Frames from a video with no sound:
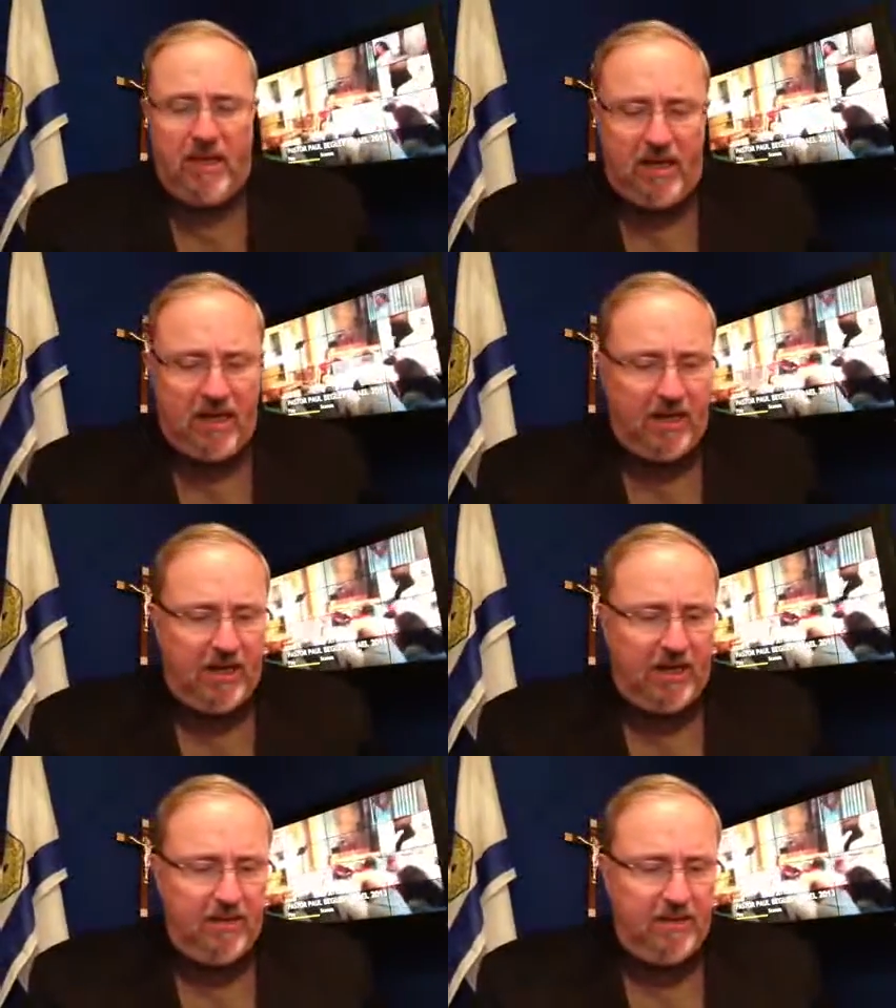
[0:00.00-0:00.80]

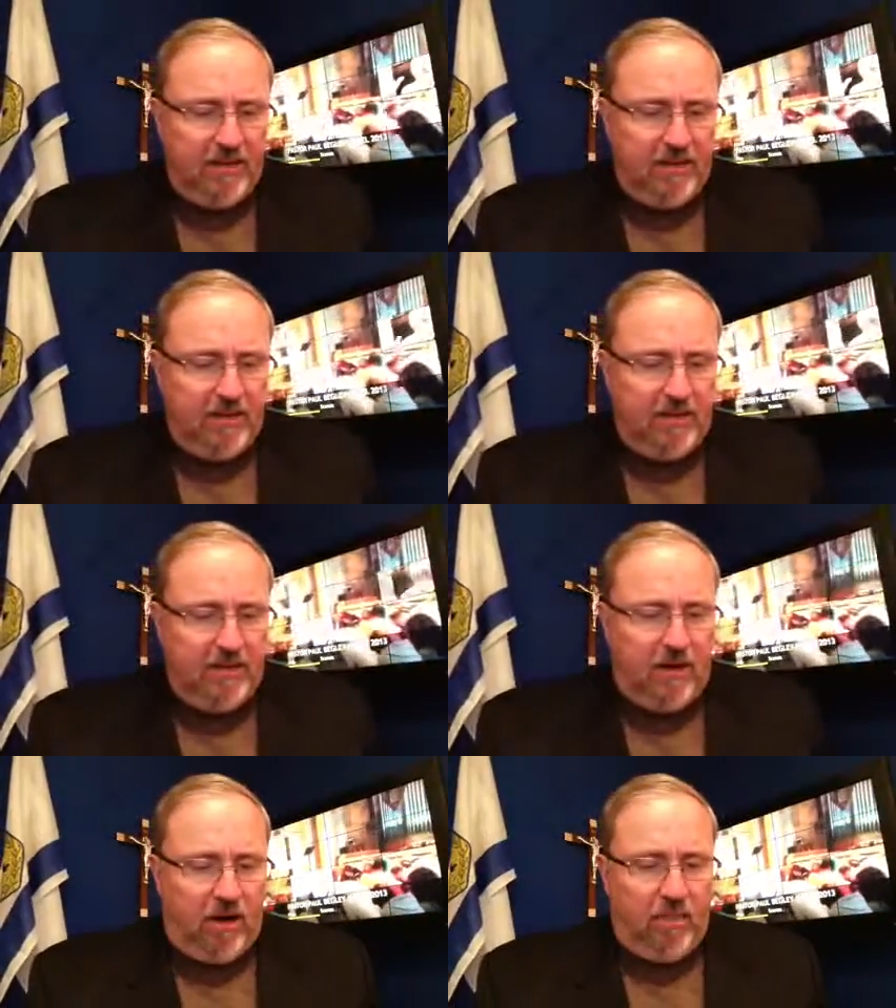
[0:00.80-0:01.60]
Uh,
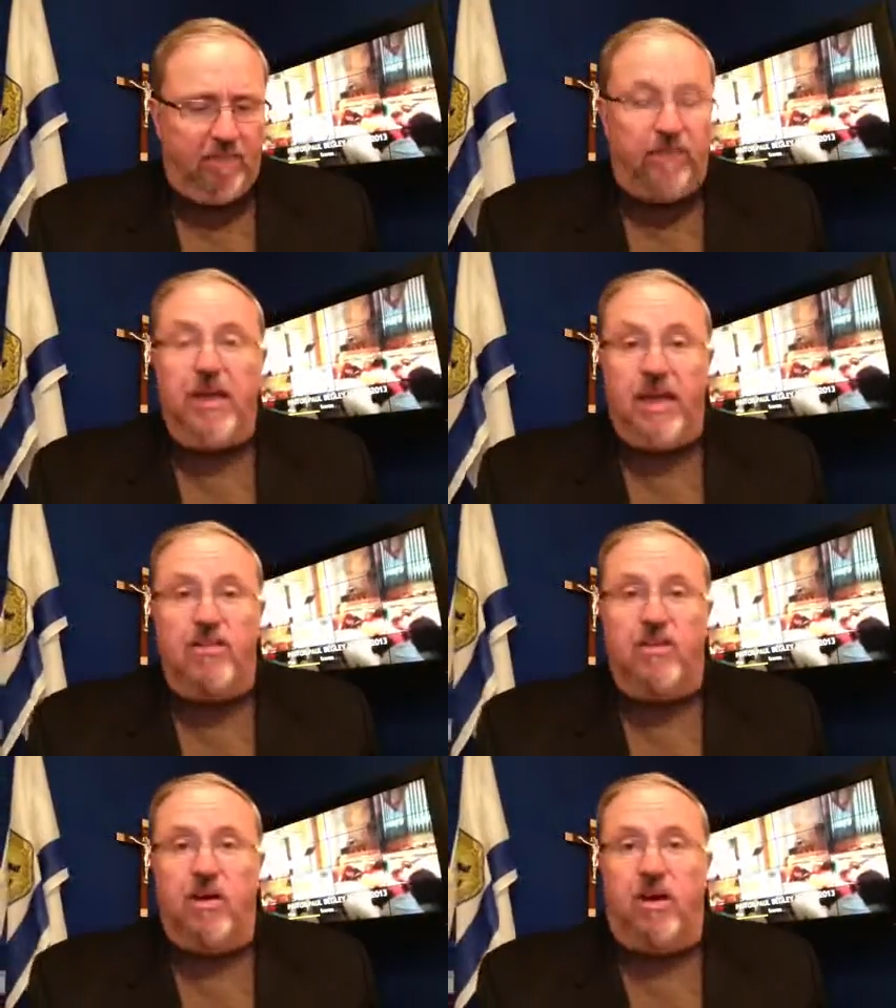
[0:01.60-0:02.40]
the arm he
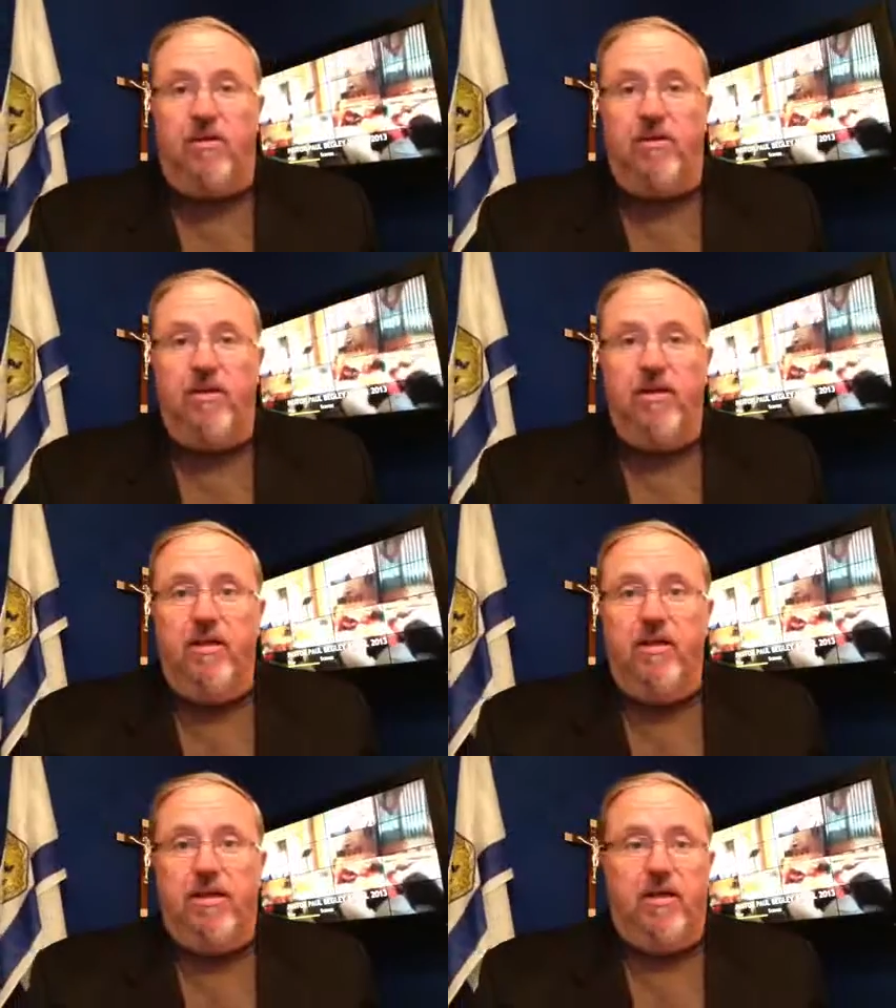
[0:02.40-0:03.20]
has called
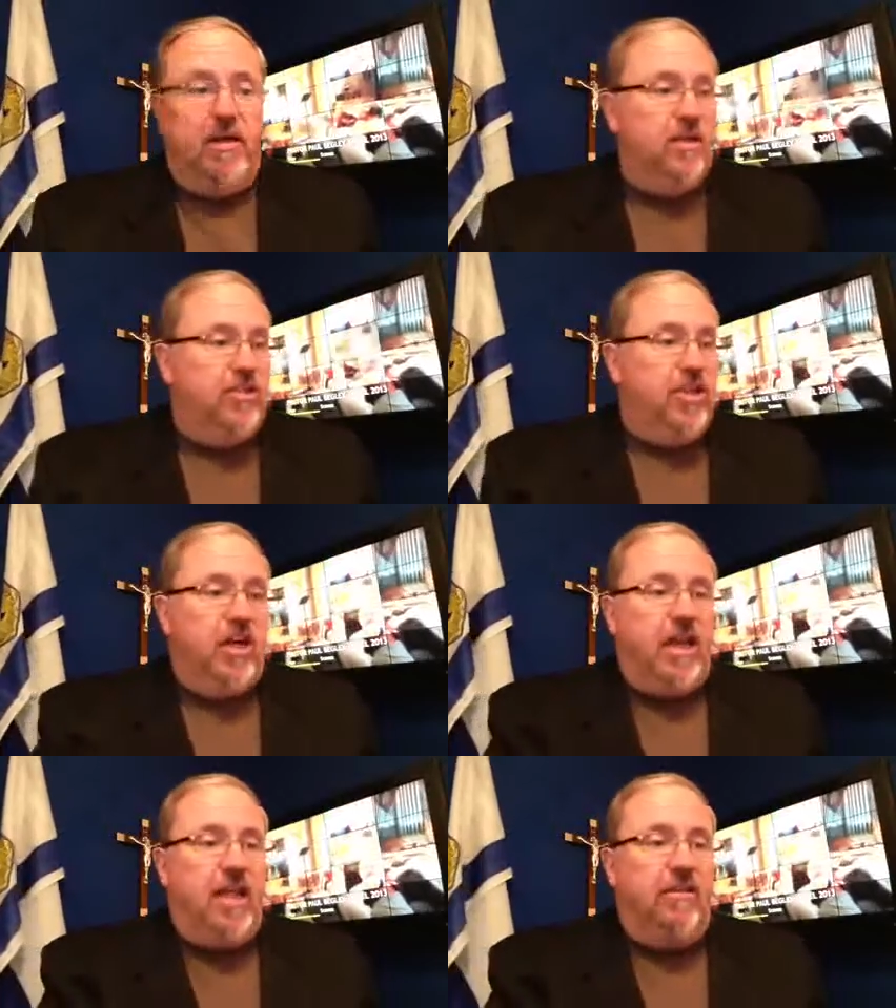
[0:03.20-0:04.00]
uh,
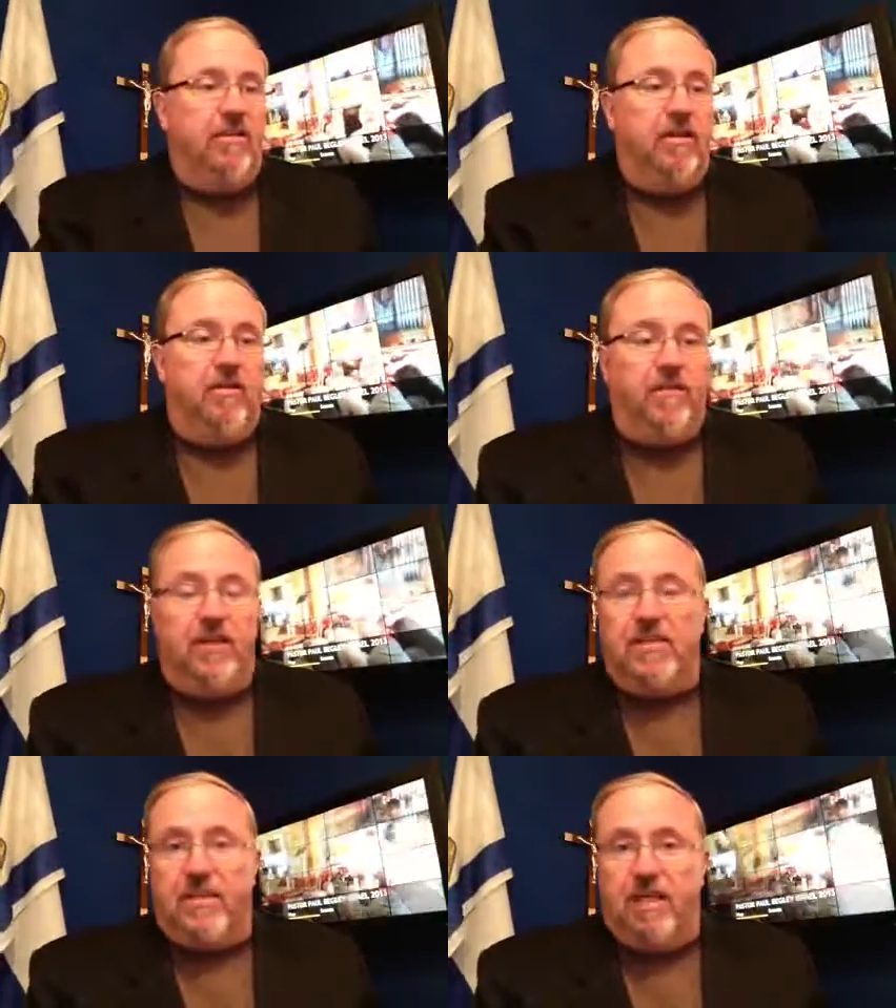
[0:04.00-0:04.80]
Chuck Hagel, the
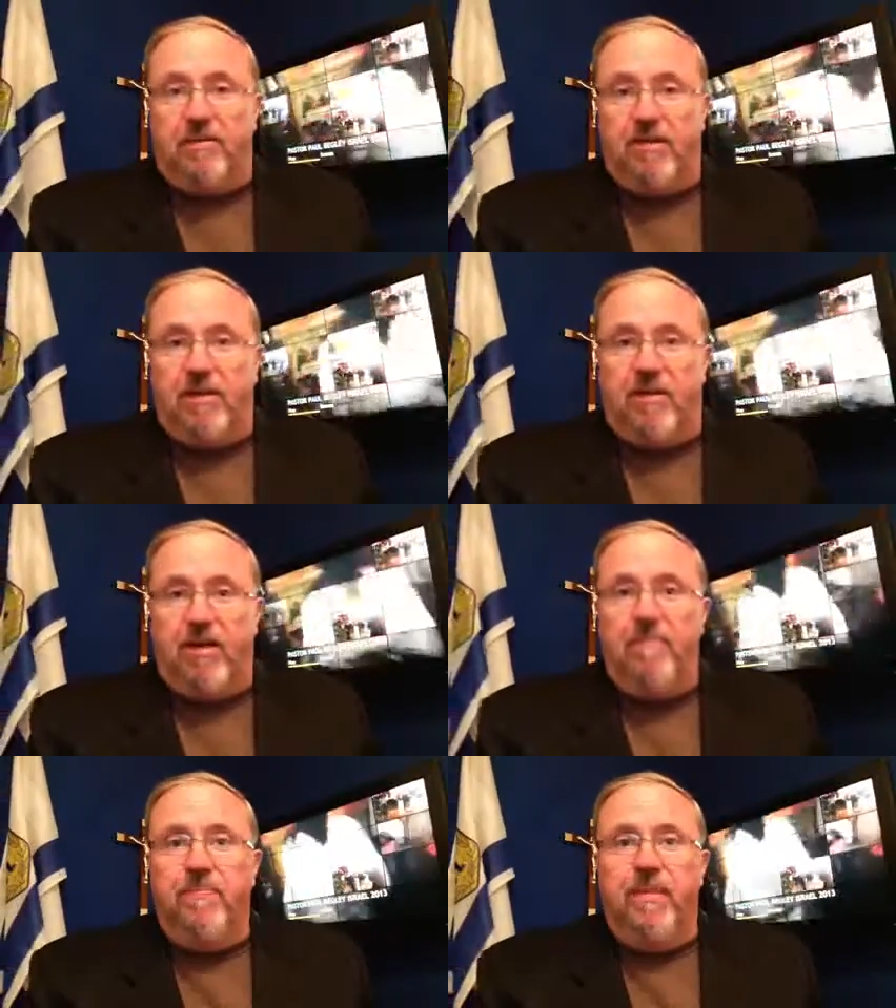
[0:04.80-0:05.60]
defense
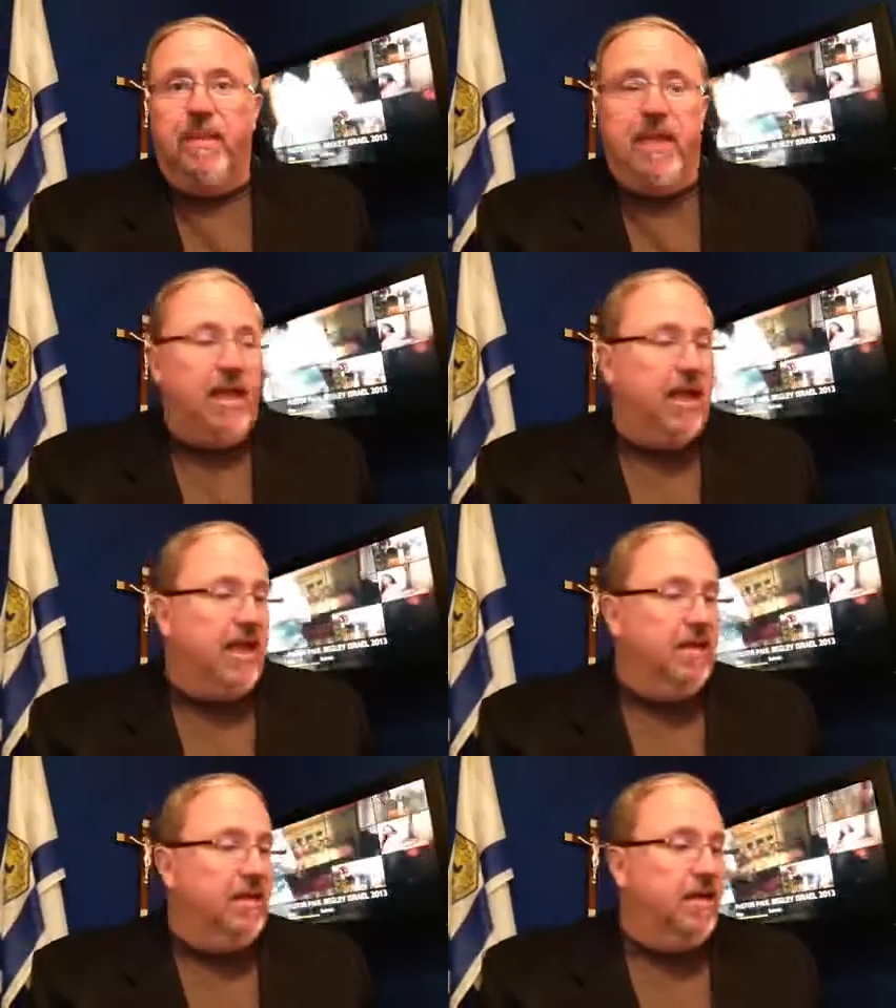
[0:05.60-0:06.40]
secretary,
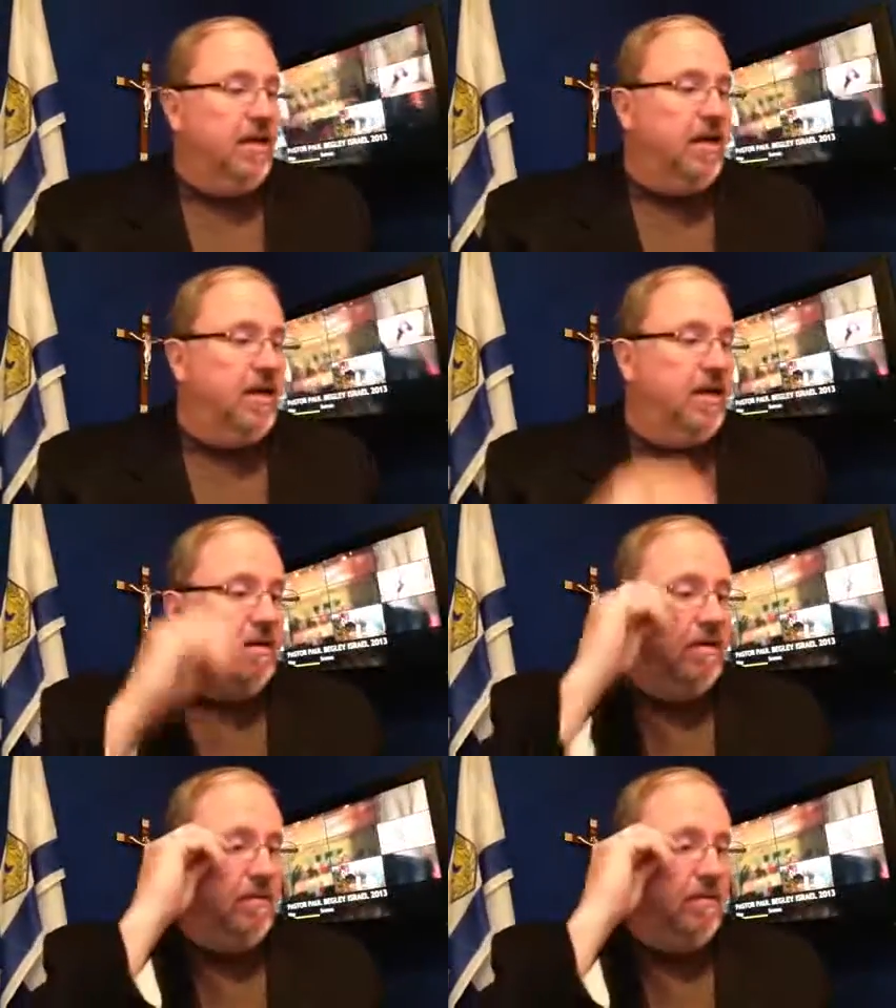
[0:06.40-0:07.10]
and uh,